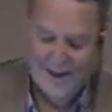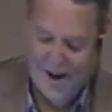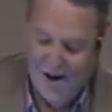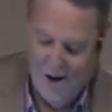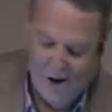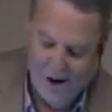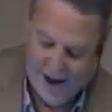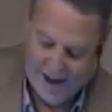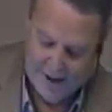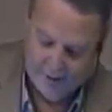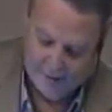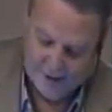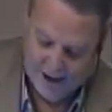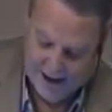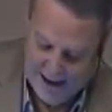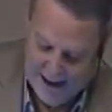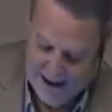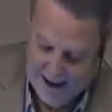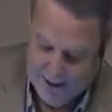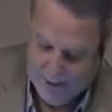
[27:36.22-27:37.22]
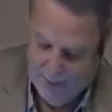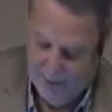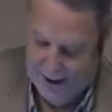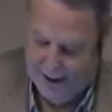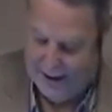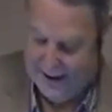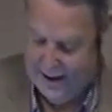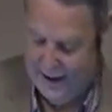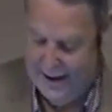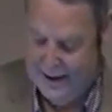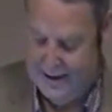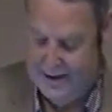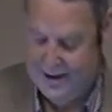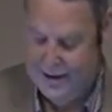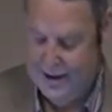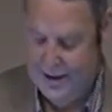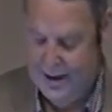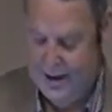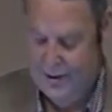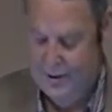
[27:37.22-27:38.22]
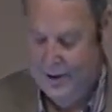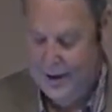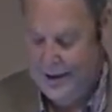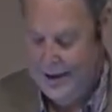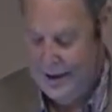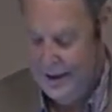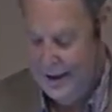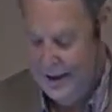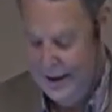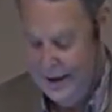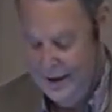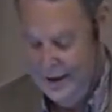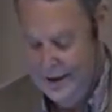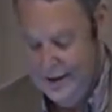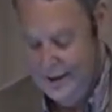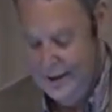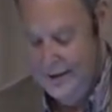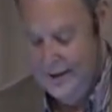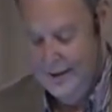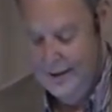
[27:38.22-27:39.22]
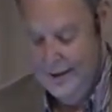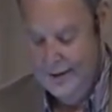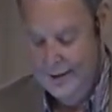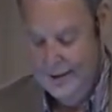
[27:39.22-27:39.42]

Yeah, no, I don't teach my kids these things.